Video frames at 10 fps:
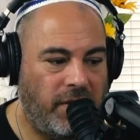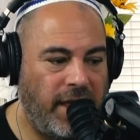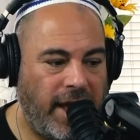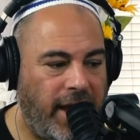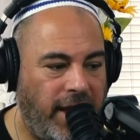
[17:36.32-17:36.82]

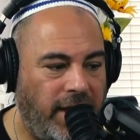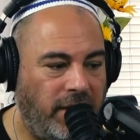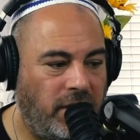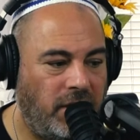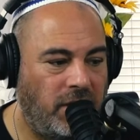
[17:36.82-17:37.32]

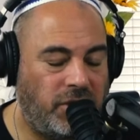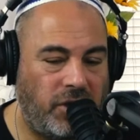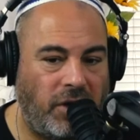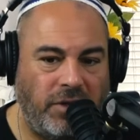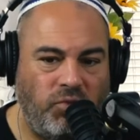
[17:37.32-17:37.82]
they
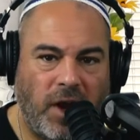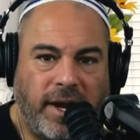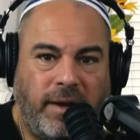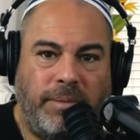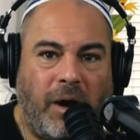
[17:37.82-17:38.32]
started
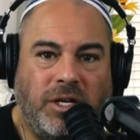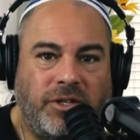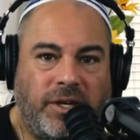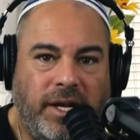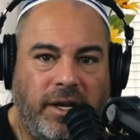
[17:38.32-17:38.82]
writing
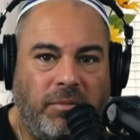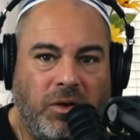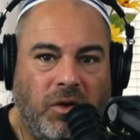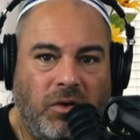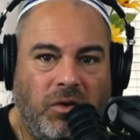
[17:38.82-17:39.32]
poetry in
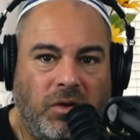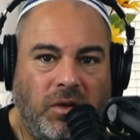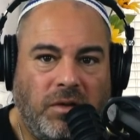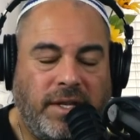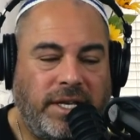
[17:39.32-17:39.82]
Hebrew.
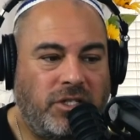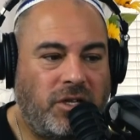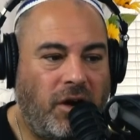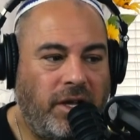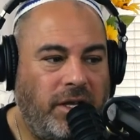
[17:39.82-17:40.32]
They
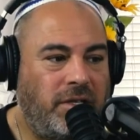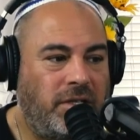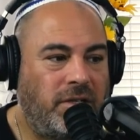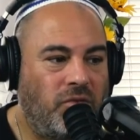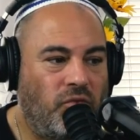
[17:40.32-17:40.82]
started
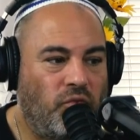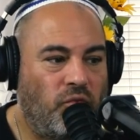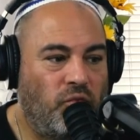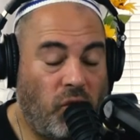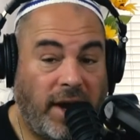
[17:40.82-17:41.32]

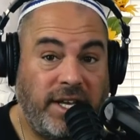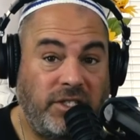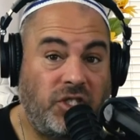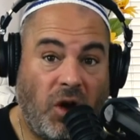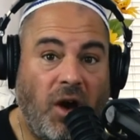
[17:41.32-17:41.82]
writing
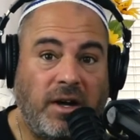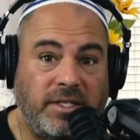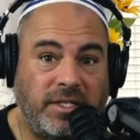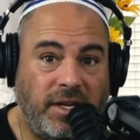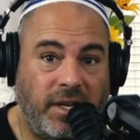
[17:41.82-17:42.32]

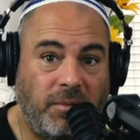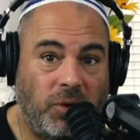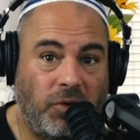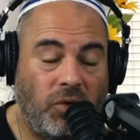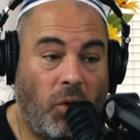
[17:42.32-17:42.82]
songs in
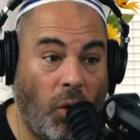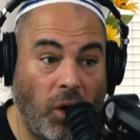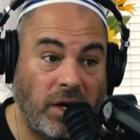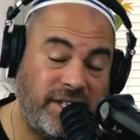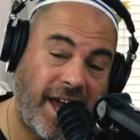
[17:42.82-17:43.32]
Hebrew,
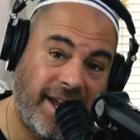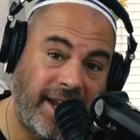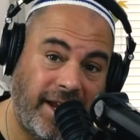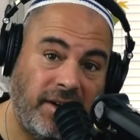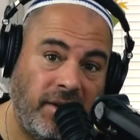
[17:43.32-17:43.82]
or
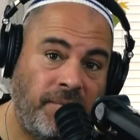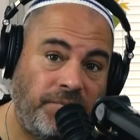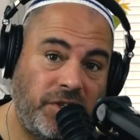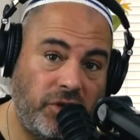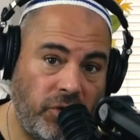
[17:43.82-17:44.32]
taking
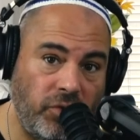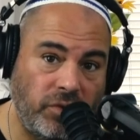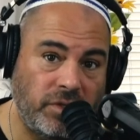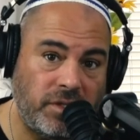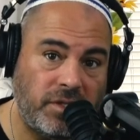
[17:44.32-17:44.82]

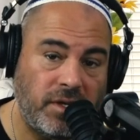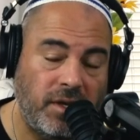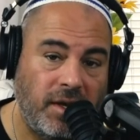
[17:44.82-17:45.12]
tunes